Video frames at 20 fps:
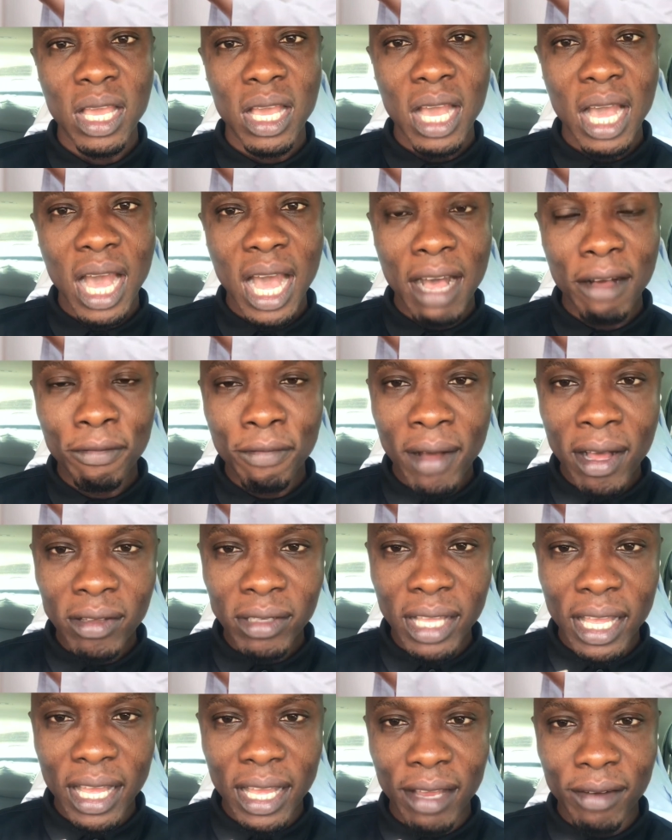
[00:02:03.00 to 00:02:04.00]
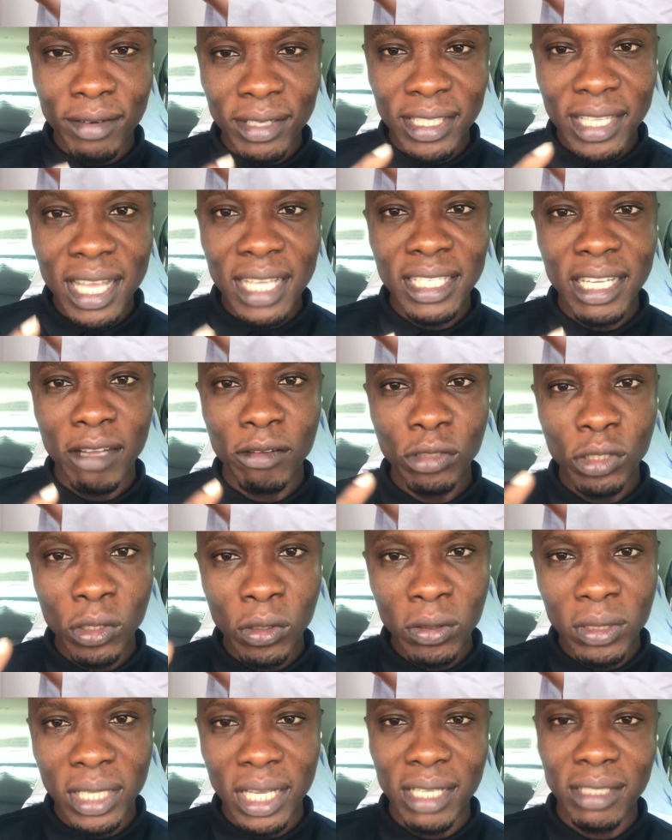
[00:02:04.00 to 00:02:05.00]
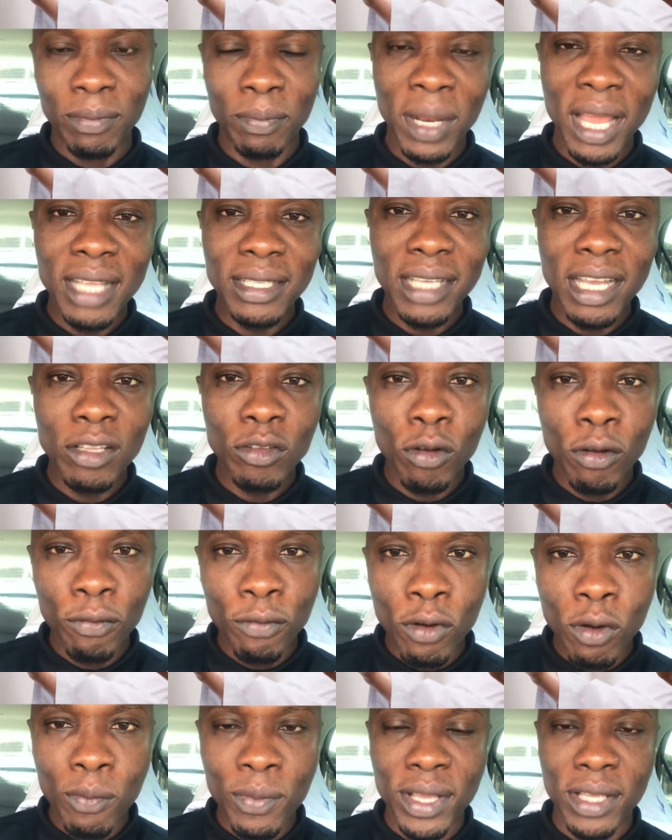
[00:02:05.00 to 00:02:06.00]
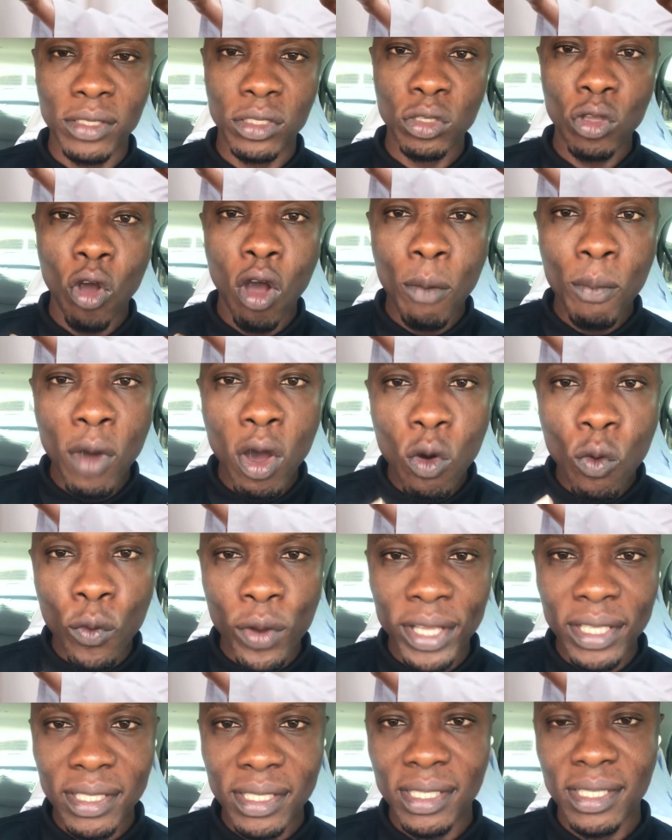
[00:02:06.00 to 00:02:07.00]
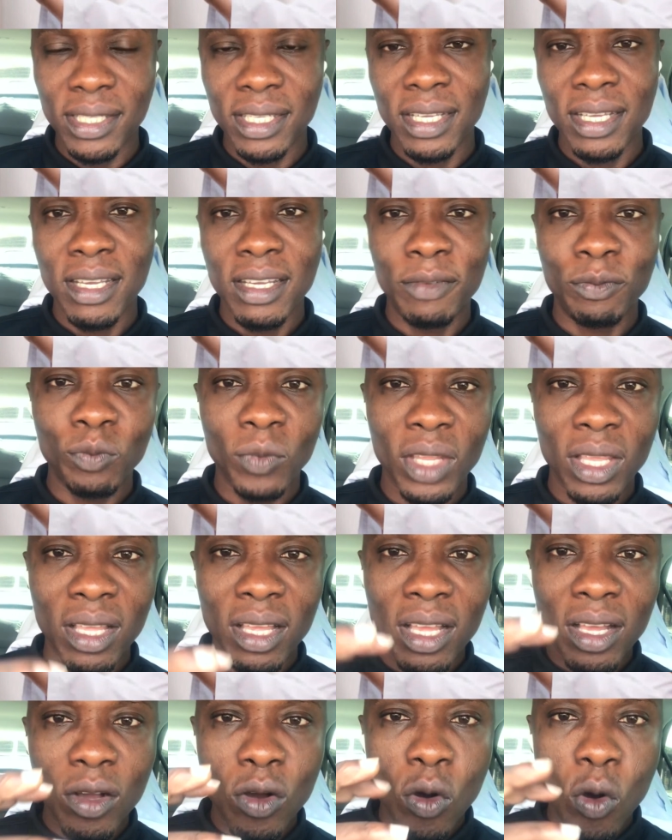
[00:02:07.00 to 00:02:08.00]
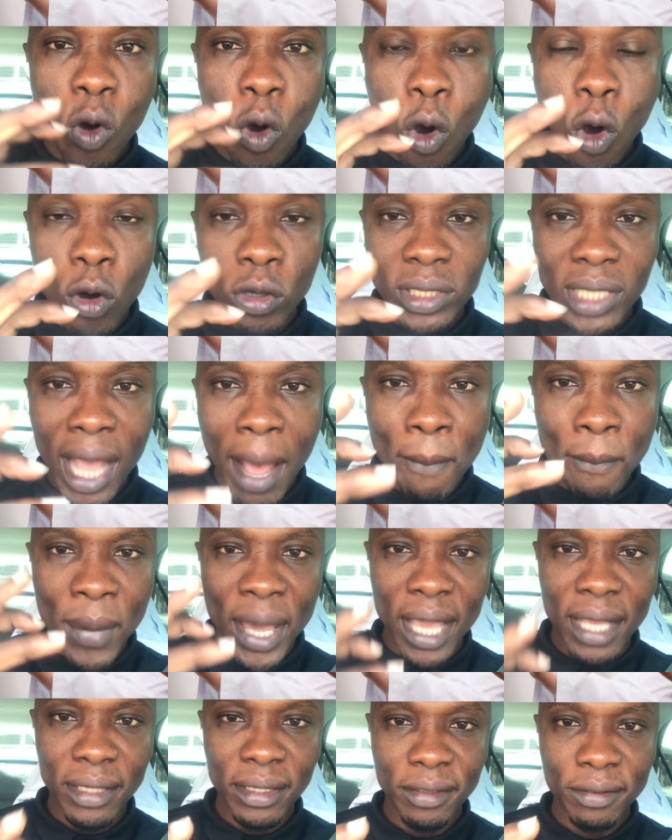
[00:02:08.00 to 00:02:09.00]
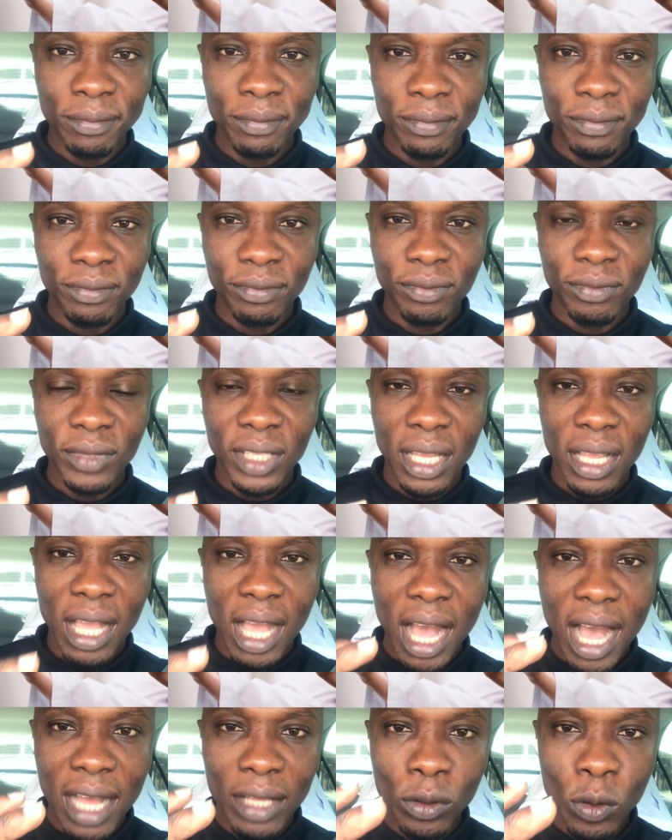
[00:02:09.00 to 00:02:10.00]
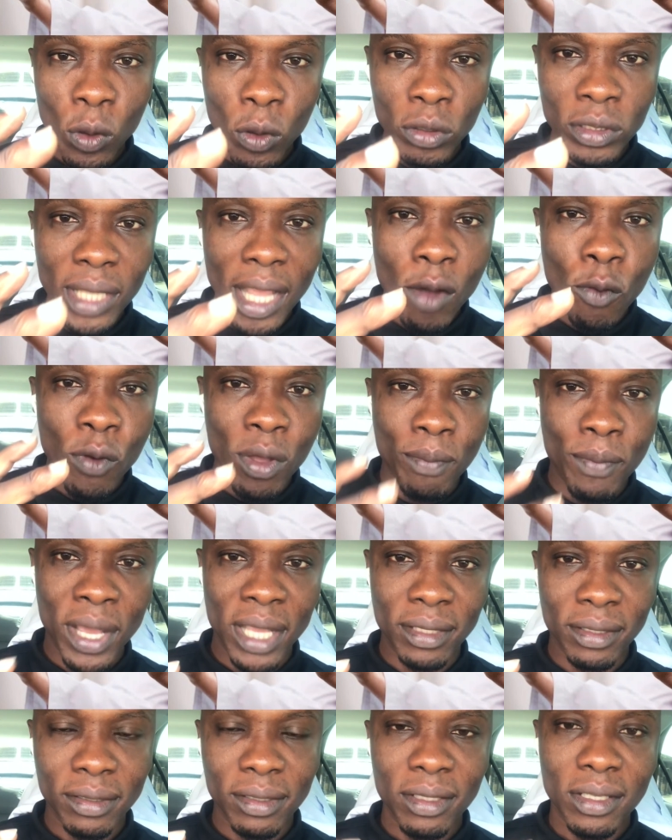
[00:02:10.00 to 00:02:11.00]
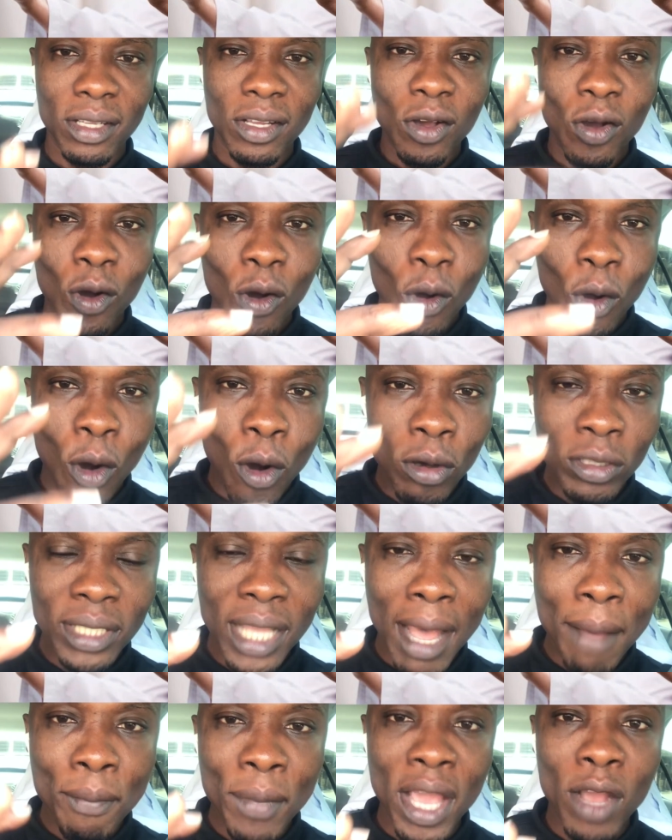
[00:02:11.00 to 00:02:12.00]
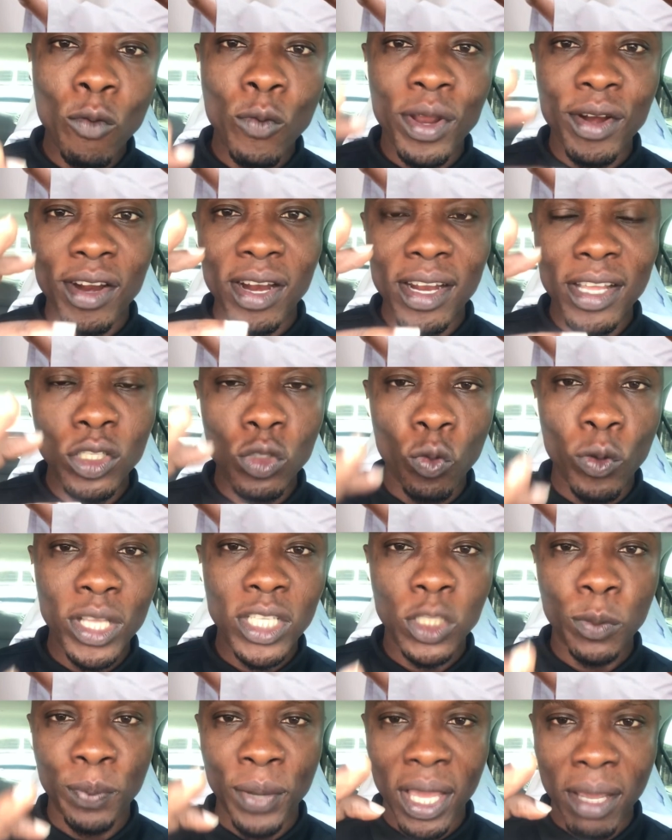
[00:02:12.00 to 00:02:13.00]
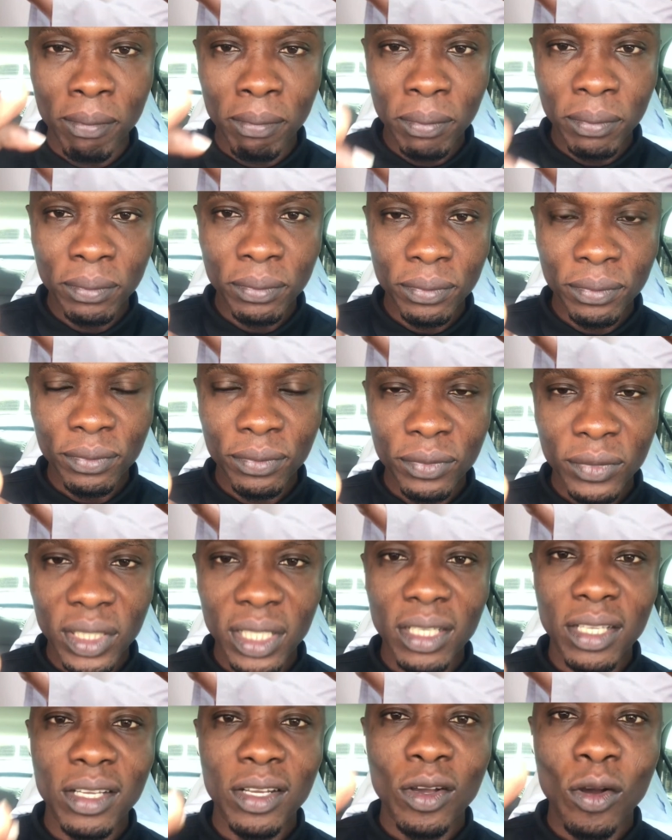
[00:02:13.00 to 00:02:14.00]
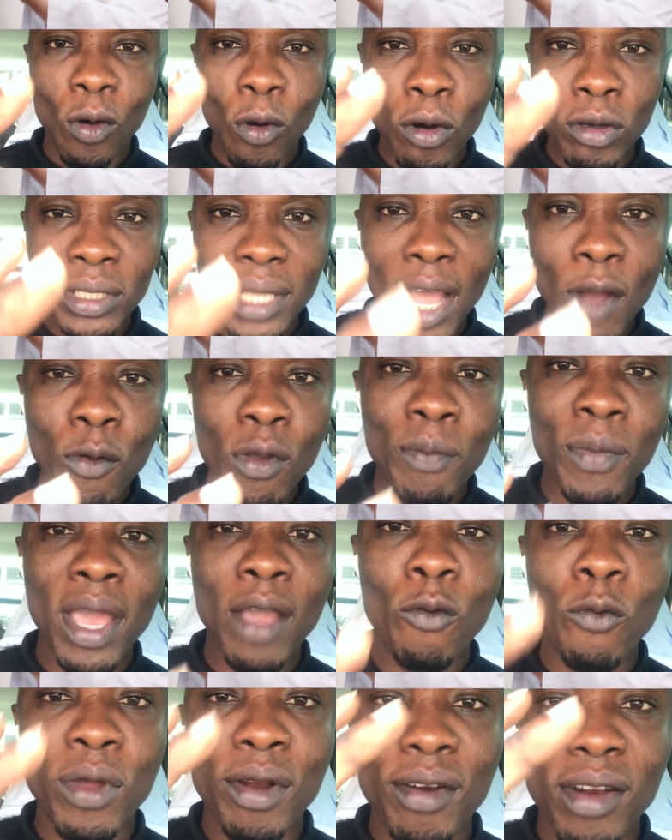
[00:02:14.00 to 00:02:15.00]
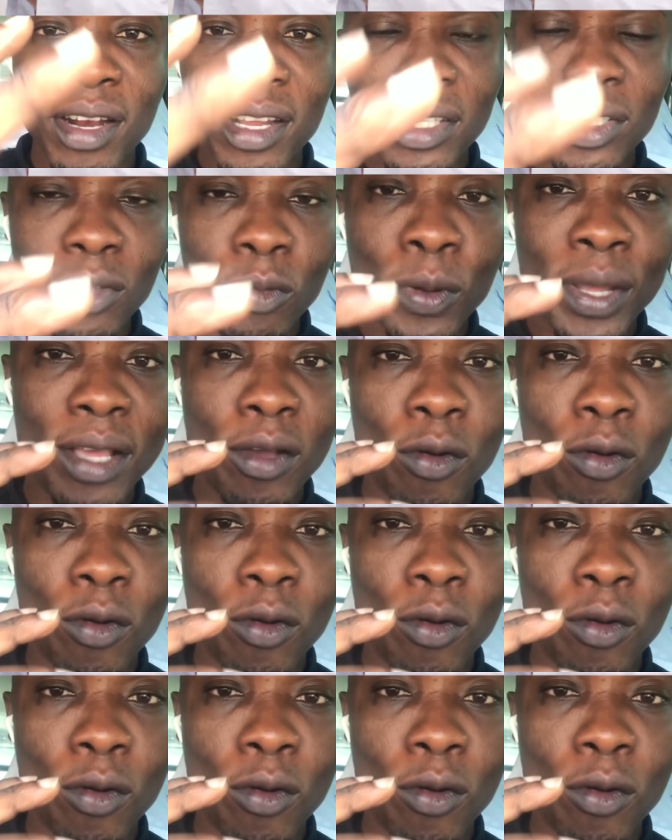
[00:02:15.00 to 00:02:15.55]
I found research have shown that blighted ovum is common with older men and older women. Older men will release weak sperm. Older women will release weak